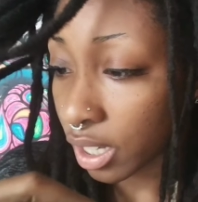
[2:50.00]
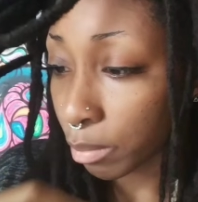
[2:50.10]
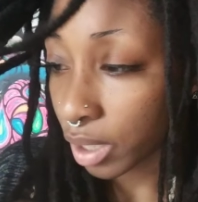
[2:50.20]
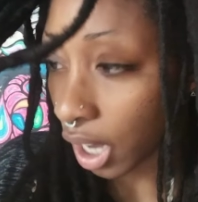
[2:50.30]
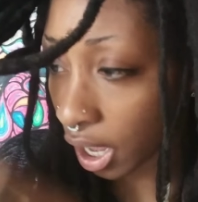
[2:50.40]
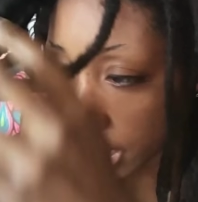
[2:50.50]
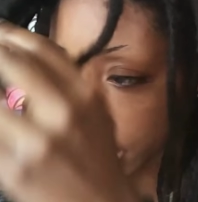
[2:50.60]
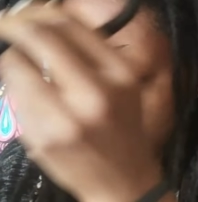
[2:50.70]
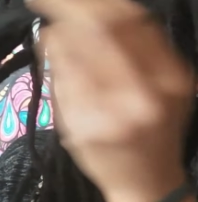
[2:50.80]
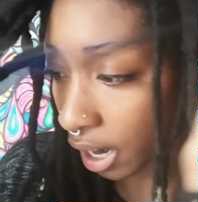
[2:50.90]
some
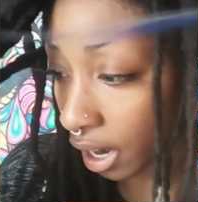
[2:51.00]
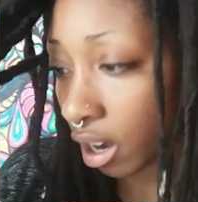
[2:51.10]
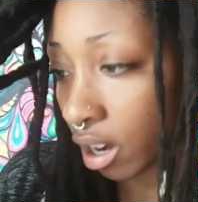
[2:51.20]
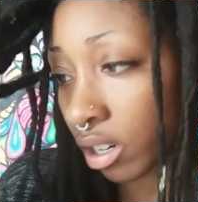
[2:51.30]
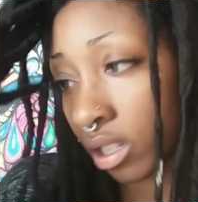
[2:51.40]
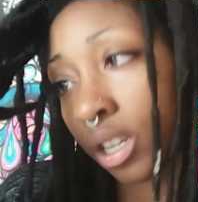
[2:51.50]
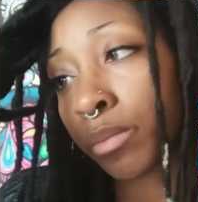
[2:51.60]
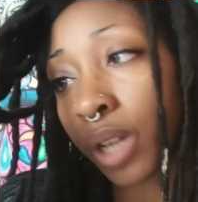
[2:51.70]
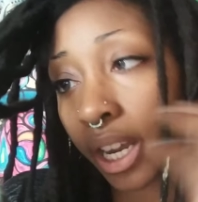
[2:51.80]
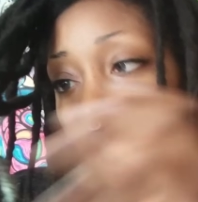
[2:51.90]
dyed hair,
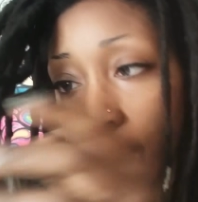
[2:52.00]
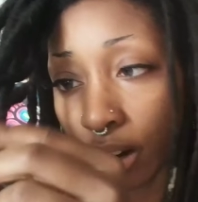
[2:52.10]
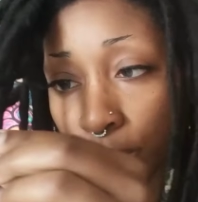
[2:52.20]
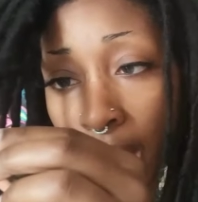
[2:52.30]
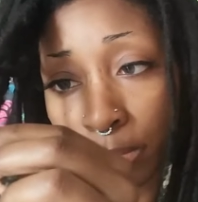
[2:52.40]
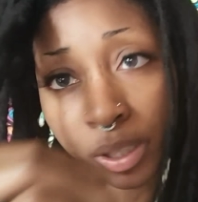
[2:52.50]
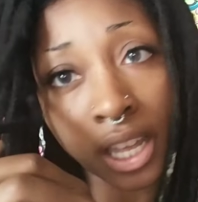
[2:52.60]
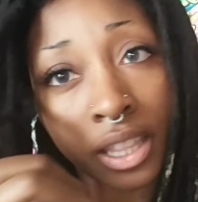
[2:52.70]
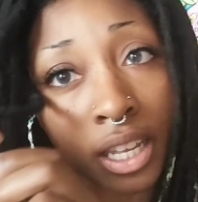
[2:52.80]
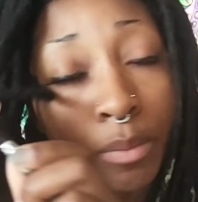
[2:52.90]
some dyed hair wraps,
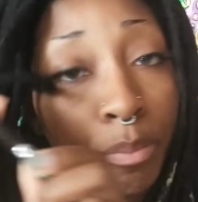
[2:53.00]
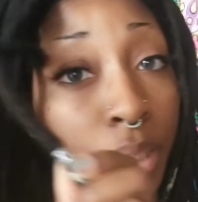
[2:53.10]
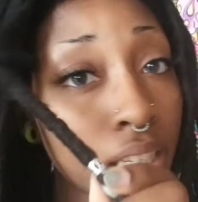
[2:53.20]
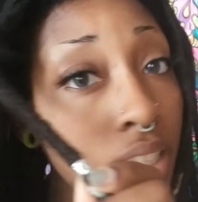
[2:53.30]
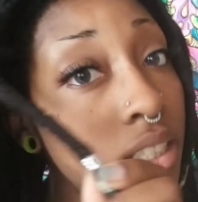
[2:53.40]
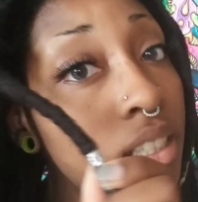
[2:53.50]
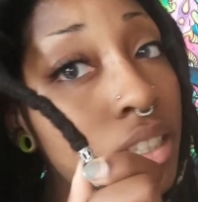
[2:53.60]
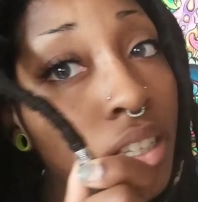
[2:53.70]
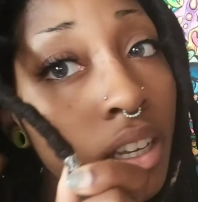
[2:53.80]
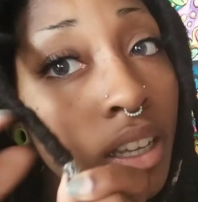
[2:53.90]
and then
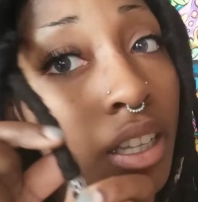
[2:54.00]
beads,